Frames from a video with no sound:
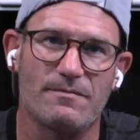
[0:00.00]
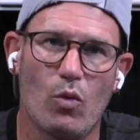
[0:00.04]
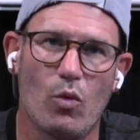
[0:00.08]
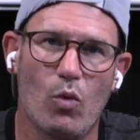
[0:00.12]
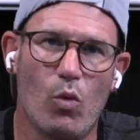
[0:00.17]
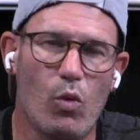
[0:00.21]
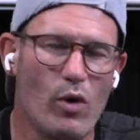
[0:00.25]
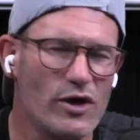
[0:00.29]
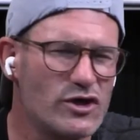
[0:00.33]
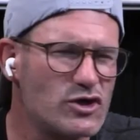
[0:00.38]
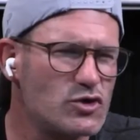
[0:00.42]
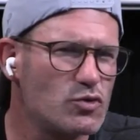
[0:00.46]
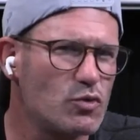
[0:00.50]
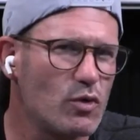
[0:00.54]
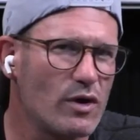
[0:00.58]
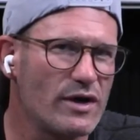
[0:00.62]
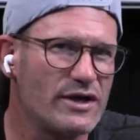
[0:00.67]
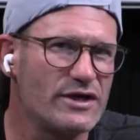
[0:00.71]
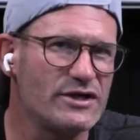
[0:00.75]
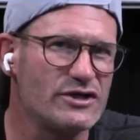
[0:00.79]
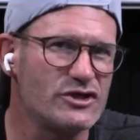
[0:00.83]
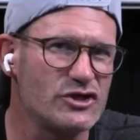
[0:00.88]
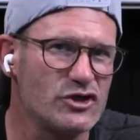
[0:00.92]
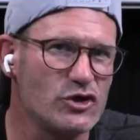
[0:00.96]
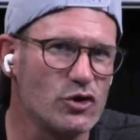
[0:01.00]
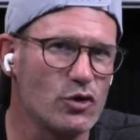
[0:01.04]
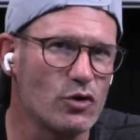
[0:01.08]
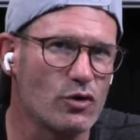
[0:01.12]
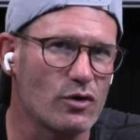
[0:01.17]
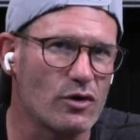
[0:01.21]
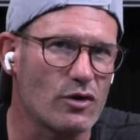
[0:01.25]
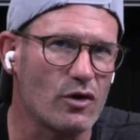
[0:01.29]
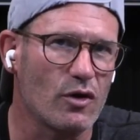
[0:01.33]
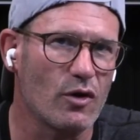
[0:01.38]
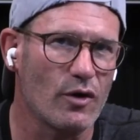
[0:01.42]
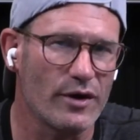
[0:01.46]
Which one is
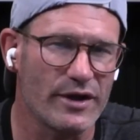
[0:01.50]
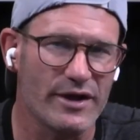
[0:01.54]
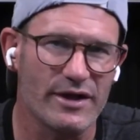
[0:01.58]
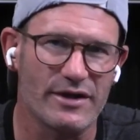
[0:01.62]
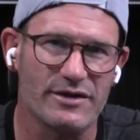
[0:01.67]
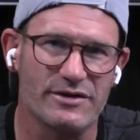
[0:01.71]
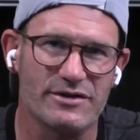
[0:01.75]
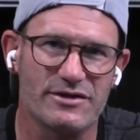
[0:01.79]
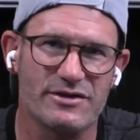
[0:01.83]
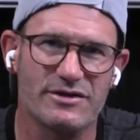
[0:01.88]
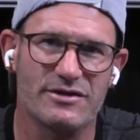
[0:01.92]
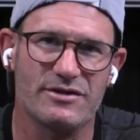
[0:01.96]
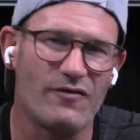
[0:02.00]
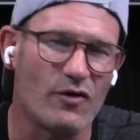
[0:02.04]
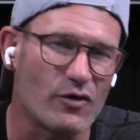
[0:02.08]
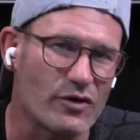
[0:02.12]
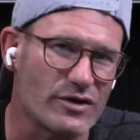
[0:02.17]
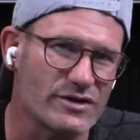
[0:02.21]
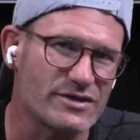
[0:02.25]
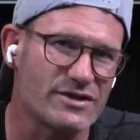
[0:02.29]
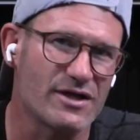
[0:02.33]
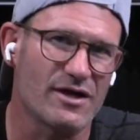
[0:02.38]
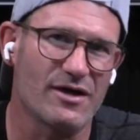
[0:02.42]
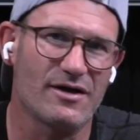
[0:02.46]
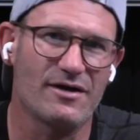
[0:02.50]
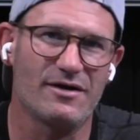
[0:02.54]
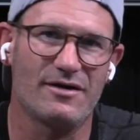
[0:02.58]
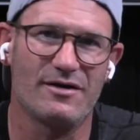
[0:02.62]
your audience focused on?